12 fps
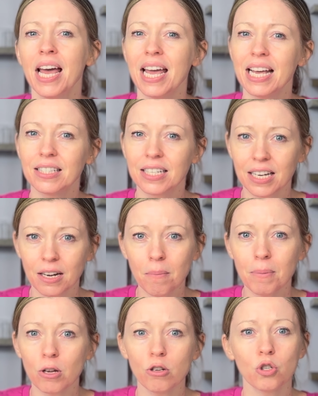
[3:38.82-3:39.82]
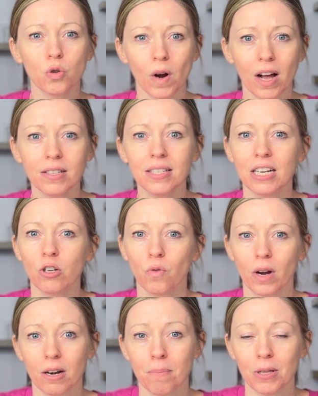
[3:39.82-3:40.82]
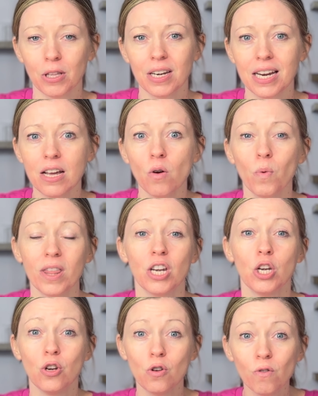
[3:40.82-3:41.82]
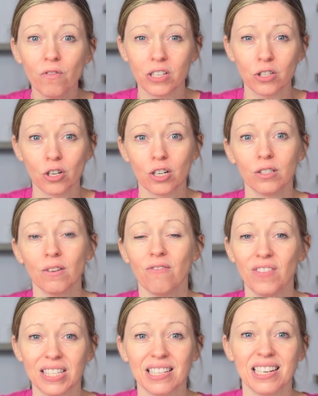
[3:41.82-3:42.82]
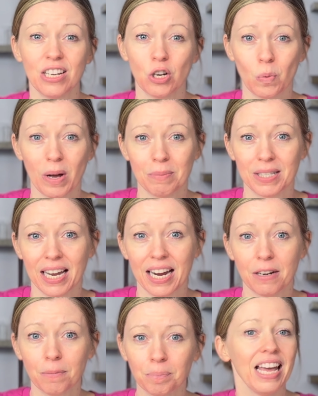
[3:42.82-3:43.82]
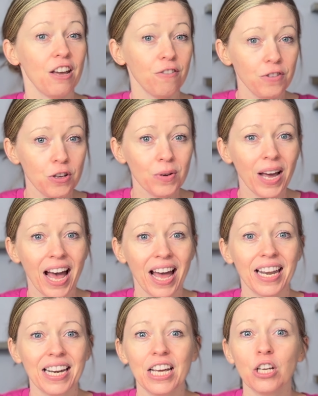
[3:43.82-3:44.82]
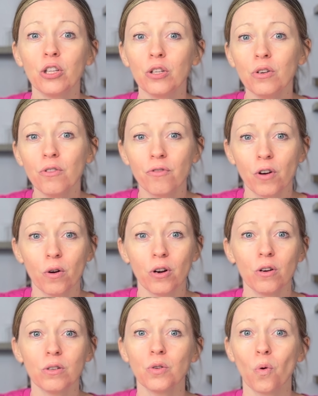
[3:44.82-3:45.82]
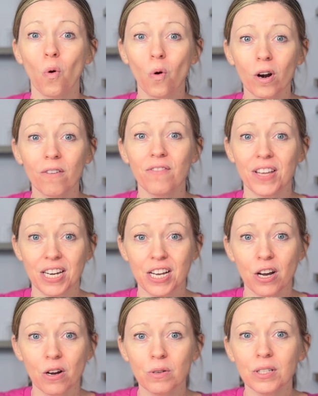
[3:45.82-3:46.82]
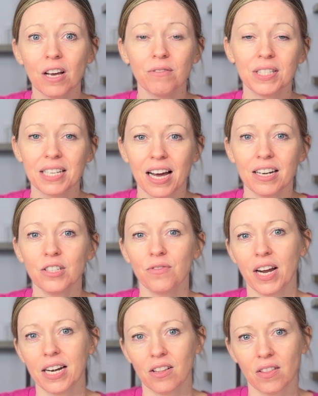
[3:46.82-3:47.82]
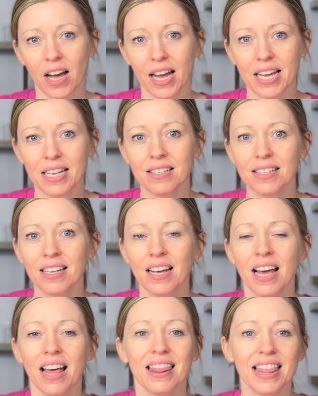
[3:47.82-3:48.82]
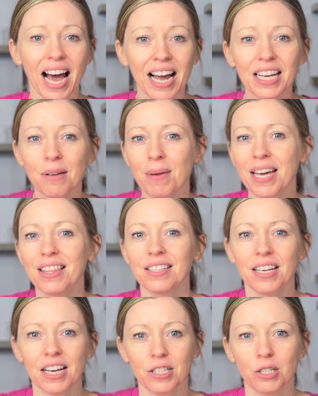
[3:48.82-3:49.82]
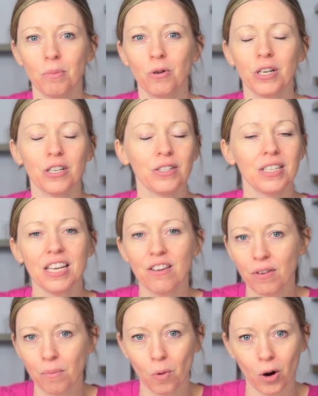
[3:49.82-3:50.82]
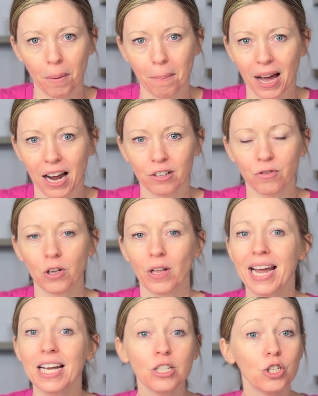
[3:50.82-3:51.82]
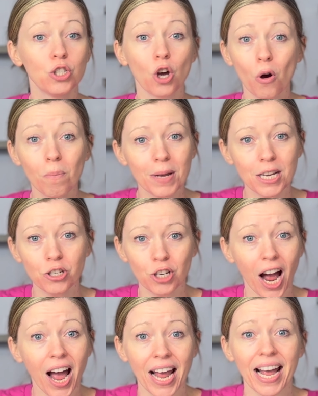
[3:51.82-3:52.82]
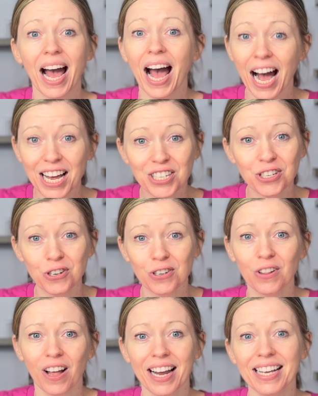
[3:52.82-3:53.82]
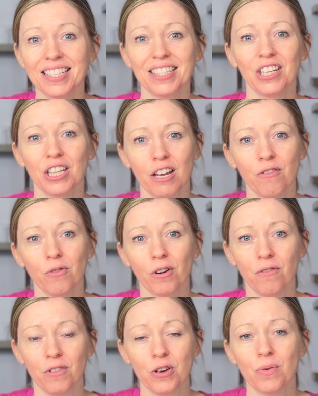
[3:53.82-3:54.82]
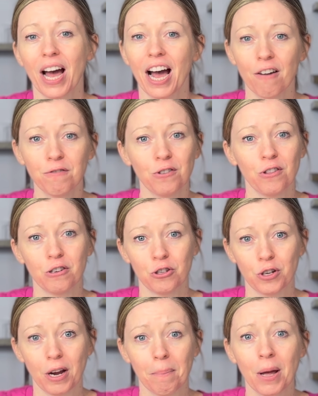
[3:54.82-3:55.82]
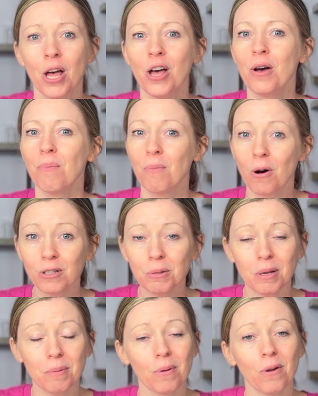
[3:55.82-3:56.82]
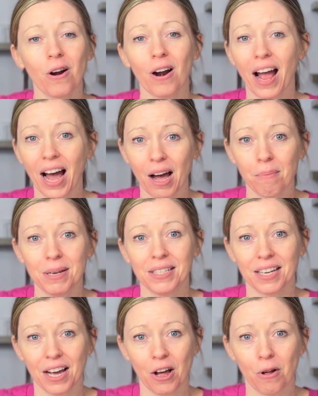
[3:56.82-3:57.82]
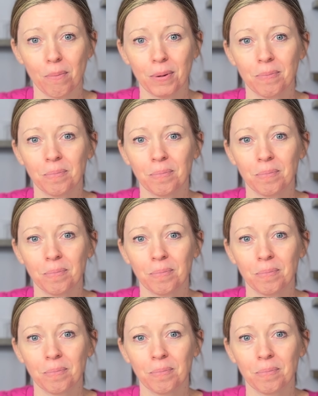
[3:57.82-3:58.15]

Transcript: It's going to build trust and credibility with new visitors visiting your website. If you can, include photos or videos of satisfied clients. That can make the testimonials even more impactful. And don't be shy. Ask your clients to leave a review after their trip. Most people are happy to help.